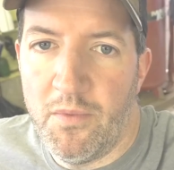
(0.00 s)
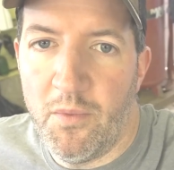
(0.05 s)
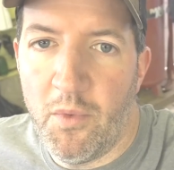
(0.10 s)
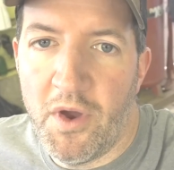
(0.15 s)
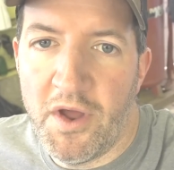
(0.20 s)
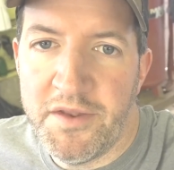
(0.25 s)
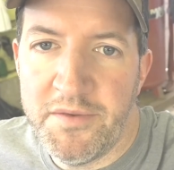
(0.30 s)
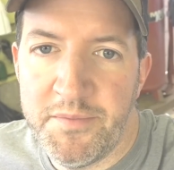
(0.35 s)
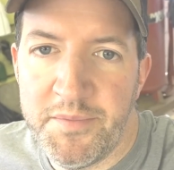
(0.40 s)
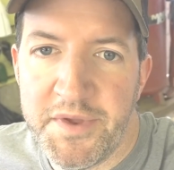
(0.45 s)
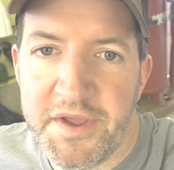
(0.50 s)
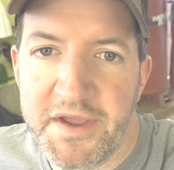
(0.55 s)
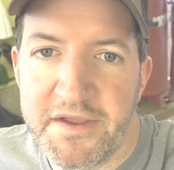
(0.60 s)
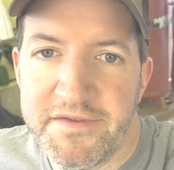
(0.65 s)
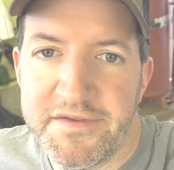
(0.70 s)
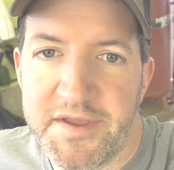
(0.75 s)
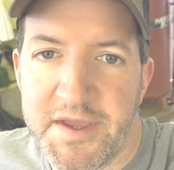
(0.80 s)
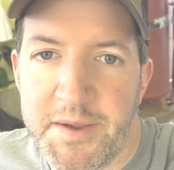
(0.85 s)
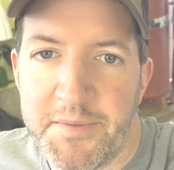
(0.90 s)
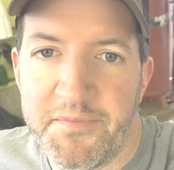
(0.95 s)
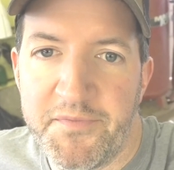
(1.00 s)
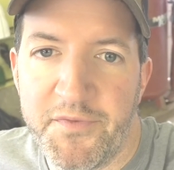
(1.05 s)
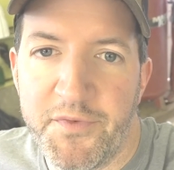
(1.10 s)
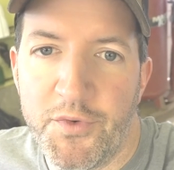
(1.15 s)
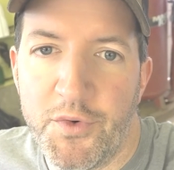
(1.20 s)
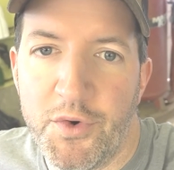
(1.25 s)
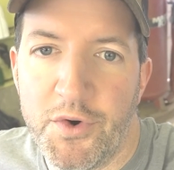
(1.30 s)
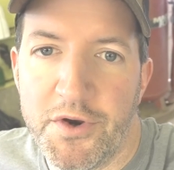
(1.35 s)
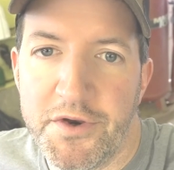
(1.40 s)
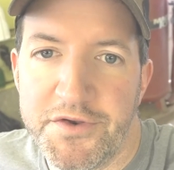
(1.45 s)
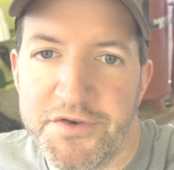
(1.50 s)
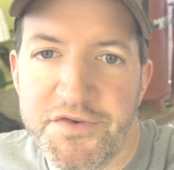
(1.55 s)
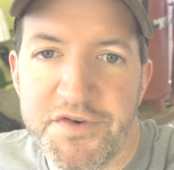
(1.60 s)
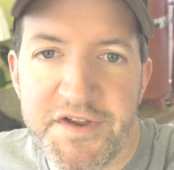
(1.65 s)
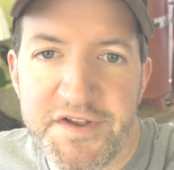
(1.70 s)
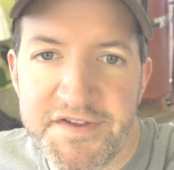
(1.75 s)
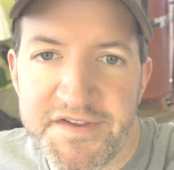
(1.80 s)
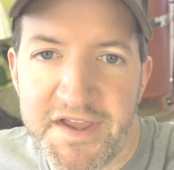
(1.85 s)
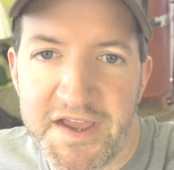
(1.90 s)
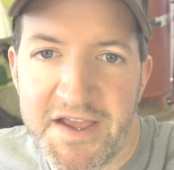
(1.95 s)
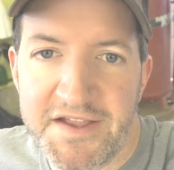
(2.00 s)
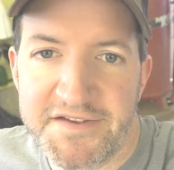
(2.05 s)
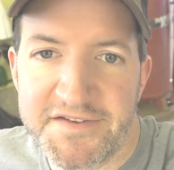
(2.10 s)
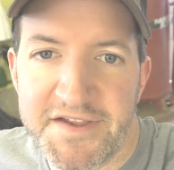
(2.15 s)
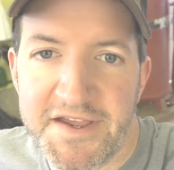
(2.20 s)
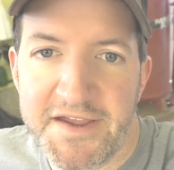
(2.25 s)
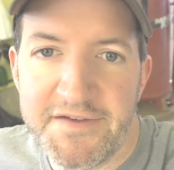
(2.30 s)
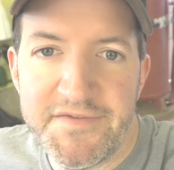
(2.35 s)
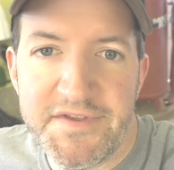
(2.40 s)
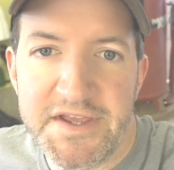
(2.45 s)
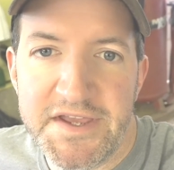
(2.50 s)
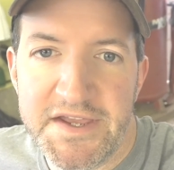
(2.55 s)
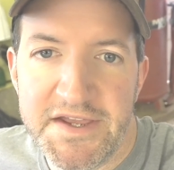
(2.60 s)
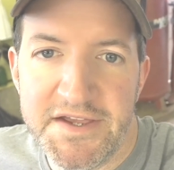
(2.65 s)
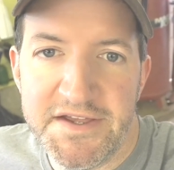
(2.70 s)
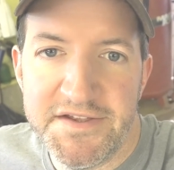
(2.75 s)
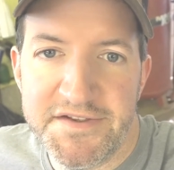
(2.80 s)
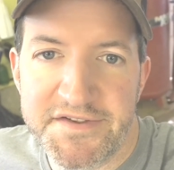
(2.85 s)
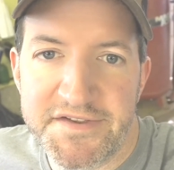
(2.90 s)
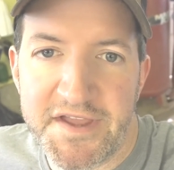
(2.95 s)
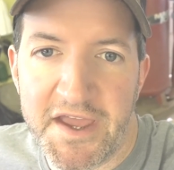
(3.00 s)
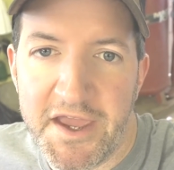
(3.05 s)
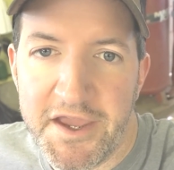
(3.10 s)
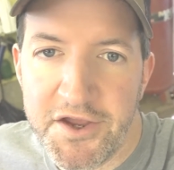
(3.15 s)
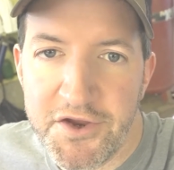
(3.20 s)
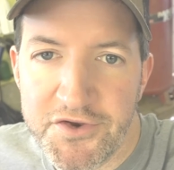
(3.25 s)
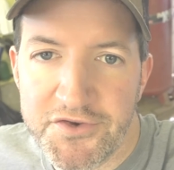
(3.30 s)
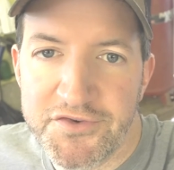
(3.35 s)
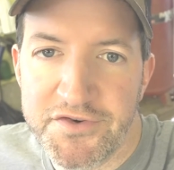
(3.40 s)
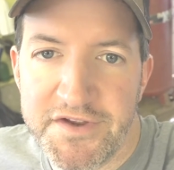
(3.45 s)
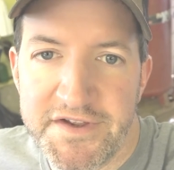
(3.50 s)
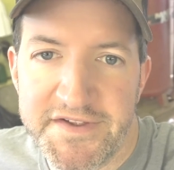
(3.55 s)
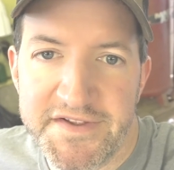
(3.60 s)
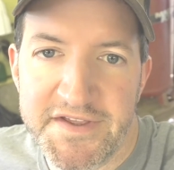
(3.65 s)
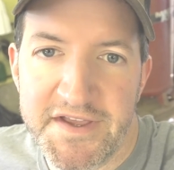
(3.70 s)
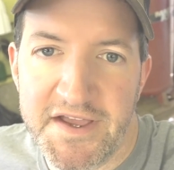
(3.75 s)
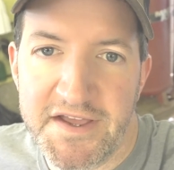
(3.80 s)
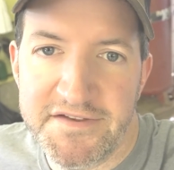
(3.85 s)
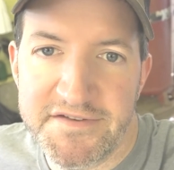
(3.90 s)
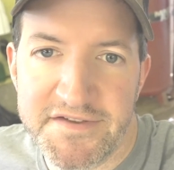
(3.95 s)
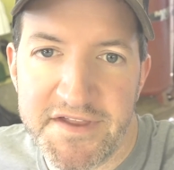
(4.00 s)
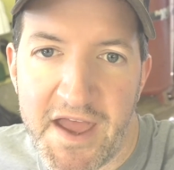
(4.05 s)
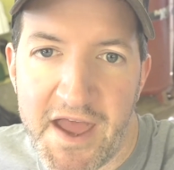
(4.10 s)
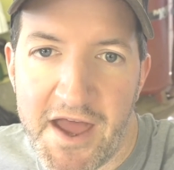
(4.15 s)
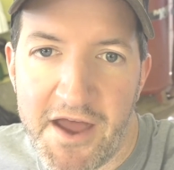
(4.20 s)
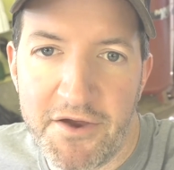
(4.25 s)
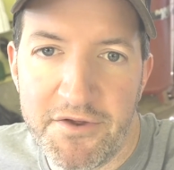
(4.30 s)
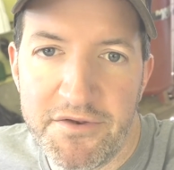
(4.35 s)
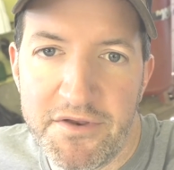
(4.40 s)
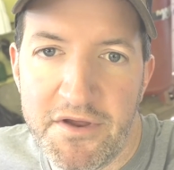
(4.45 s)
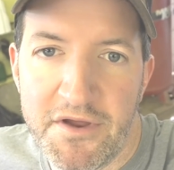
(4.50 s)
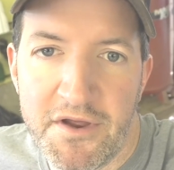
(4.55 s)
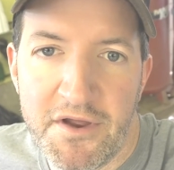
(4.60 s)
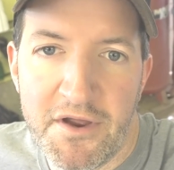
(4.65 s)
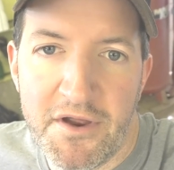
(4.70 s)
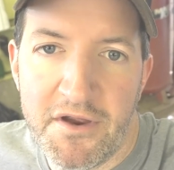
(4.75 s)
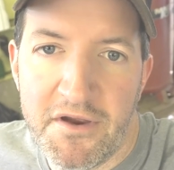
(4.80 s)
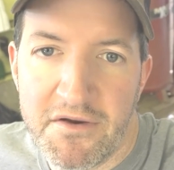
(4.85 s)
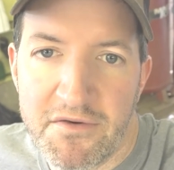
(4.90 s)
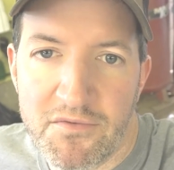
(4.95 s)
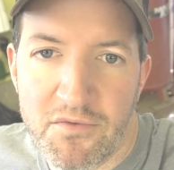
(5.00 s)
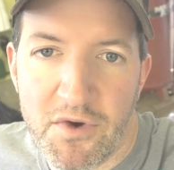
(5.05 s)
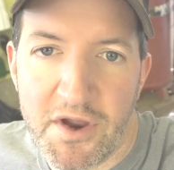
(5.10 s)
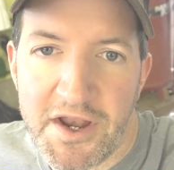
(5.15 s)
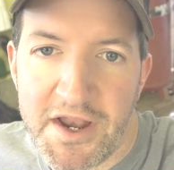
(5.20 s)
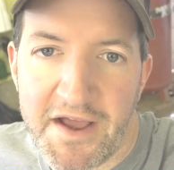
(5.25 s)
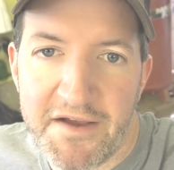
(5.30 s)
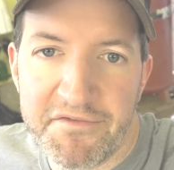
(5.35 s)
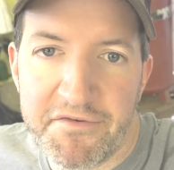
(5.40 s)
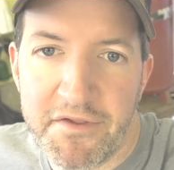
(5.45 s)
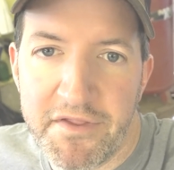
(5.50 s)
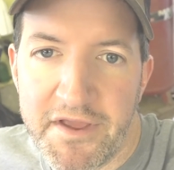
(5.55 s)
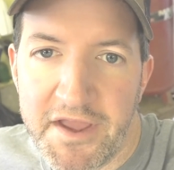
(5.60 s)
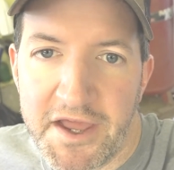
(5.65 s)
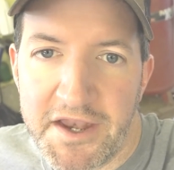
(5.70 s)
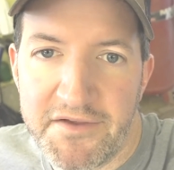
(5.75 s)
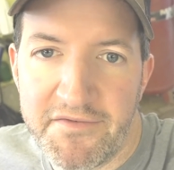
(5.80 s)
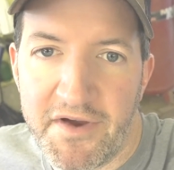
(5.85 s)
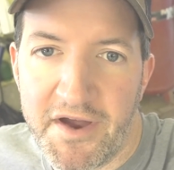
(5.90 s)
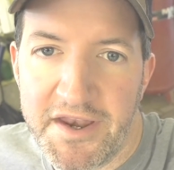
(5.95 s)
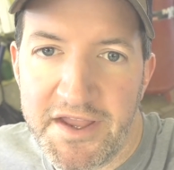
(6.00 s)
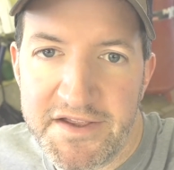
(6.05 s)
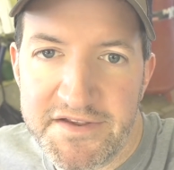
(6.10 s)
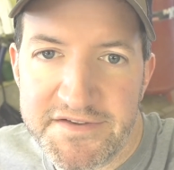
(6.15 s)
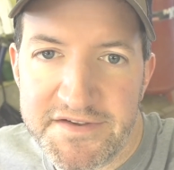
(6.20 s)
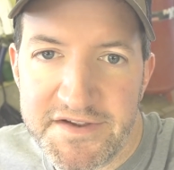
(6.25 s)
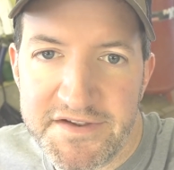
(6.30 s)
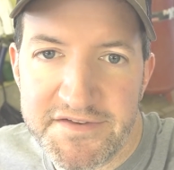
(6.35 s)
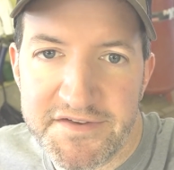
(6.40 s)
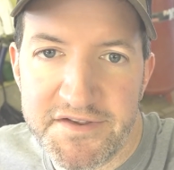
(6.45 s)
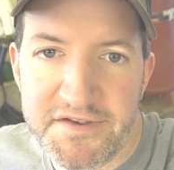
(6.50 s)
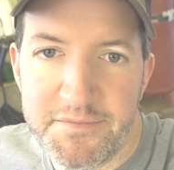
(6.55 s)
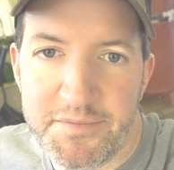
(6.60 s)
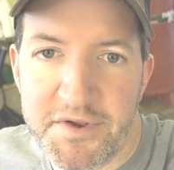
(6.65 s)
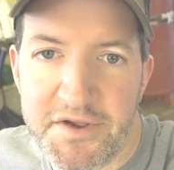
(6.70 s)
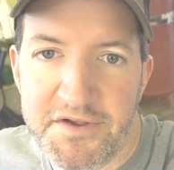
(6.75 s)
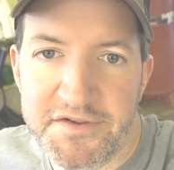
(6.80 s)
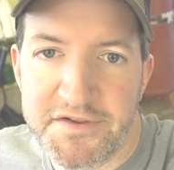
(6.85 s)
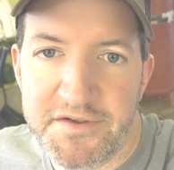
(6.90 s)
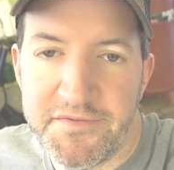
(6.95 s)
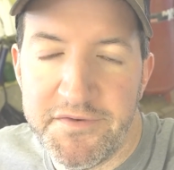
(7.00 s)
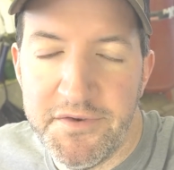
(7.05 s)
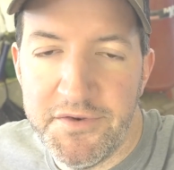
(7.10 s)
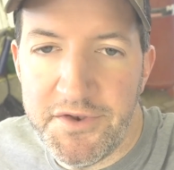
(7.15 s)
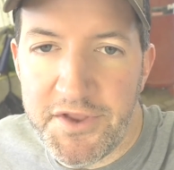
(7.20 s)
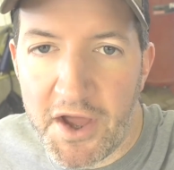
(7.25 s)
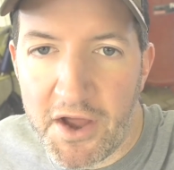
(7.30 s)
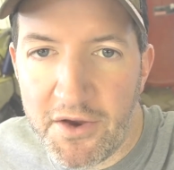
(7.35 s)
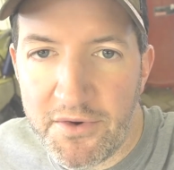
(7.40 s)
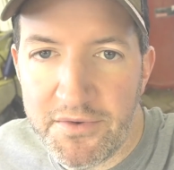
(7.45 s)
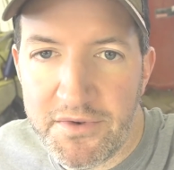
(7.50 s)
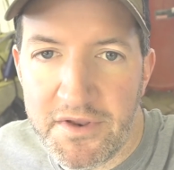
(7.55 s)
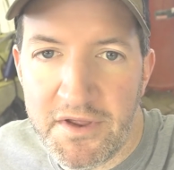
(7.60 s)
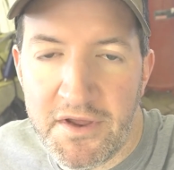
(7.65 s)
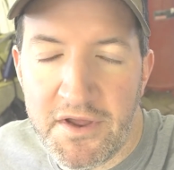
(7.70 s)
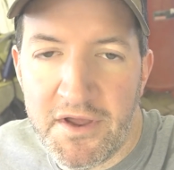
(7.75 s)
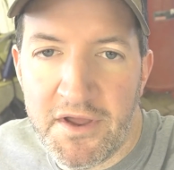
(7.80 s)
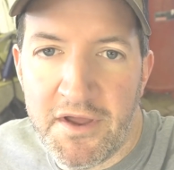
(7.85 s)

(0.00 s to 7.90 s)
One big tip for tree stand safety is take your tree stands down right after the end of hunting season, because if you don't,